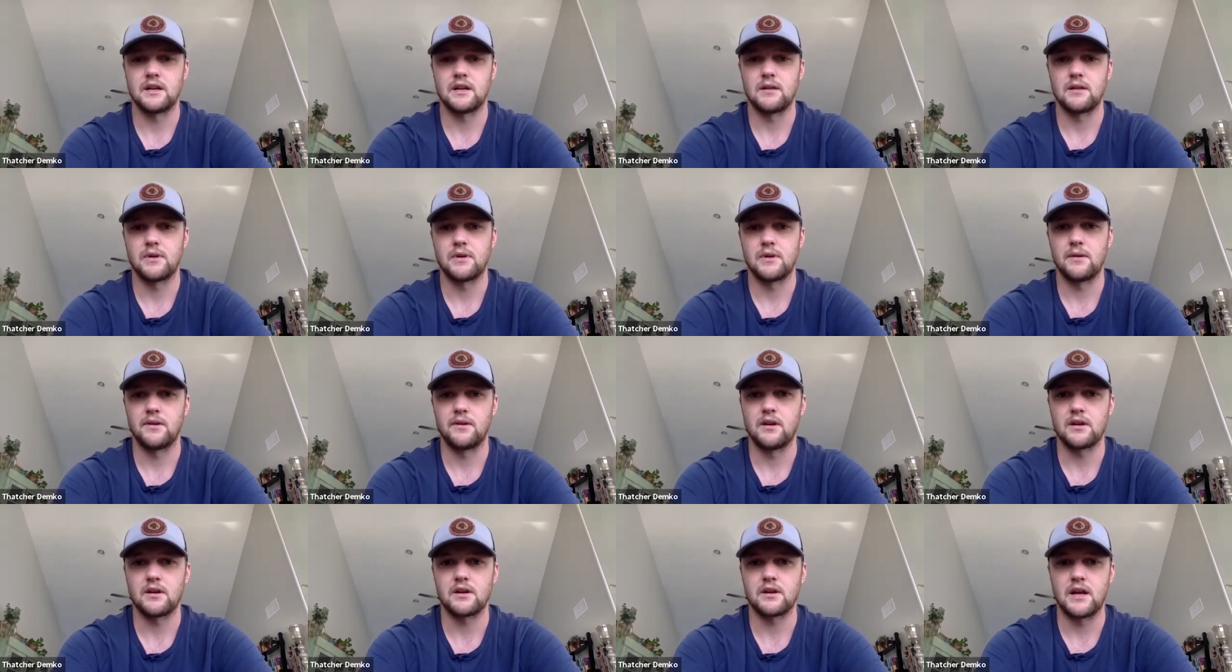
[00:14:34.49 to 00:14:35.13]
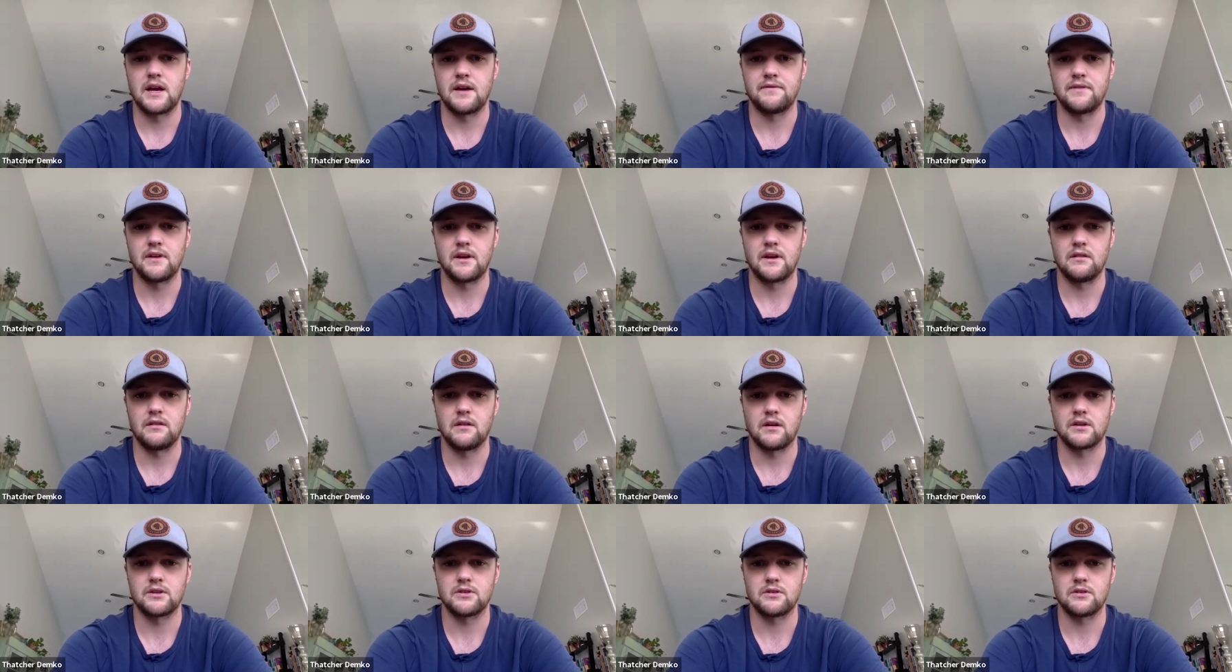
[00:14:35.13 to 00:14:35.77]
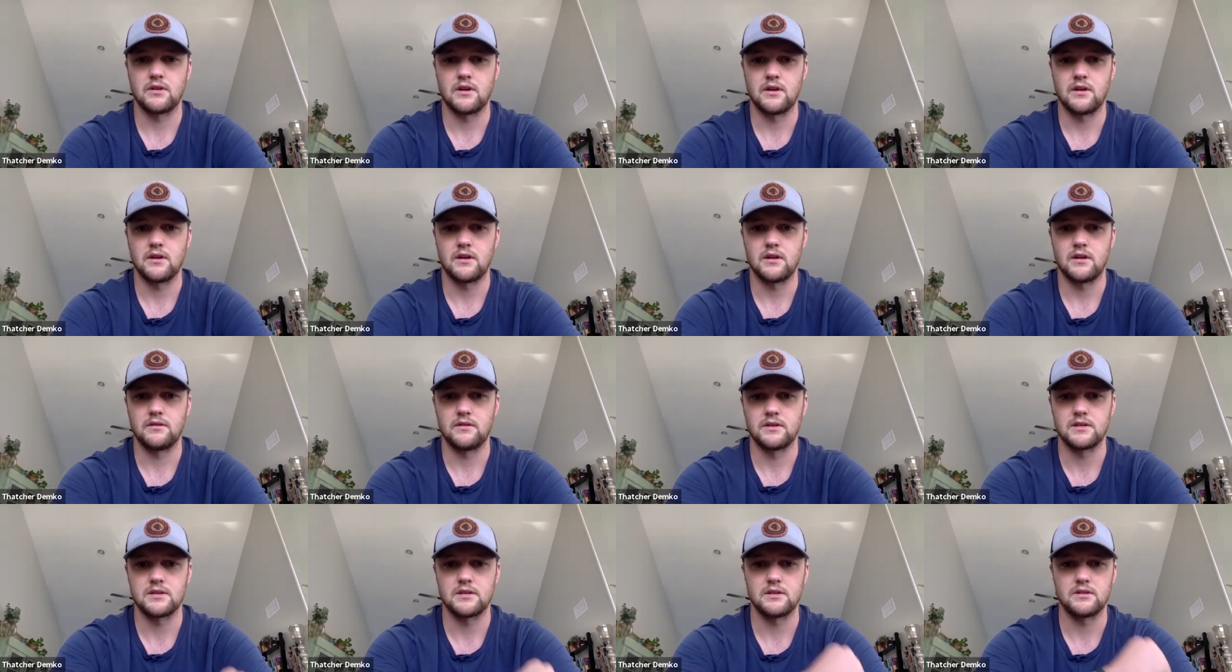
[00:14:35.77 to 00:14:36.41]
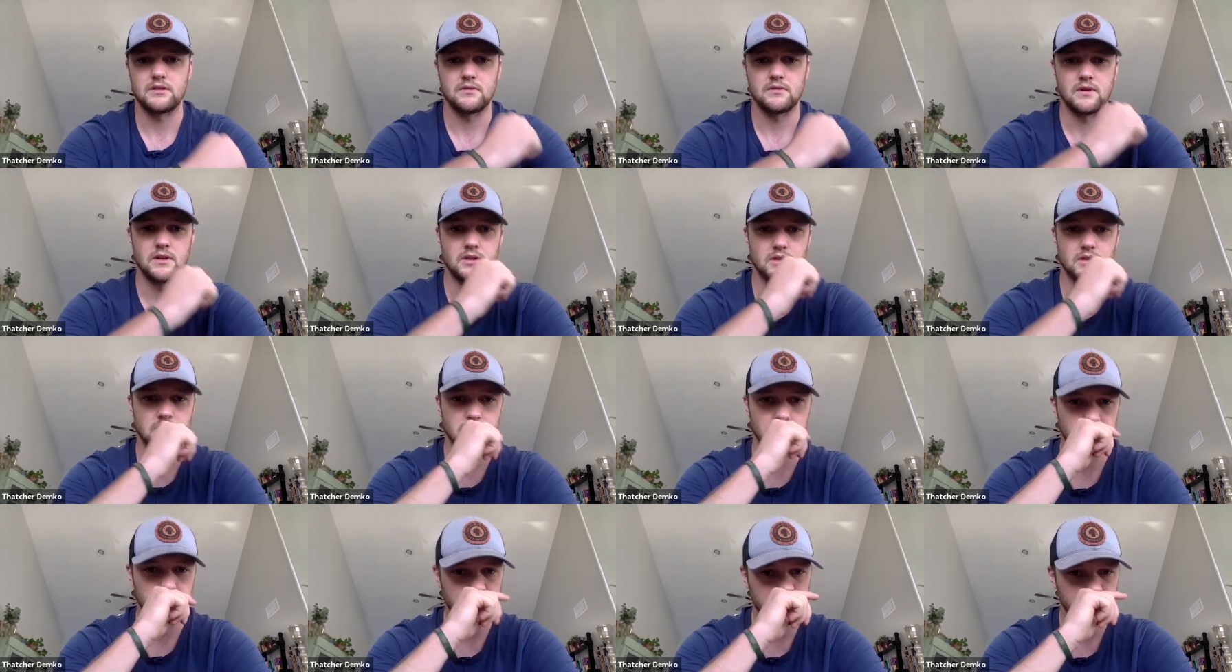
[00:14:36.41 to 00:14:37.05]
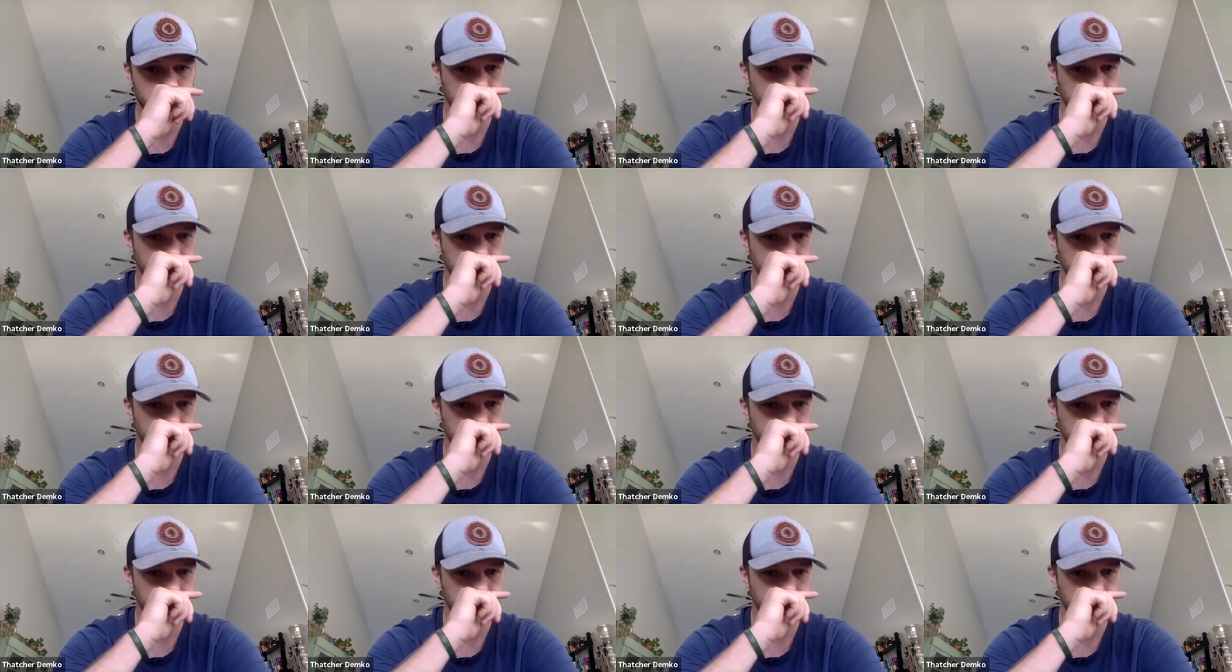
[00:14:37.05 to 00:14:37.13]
I'm probably not going to have that luxury in this situation.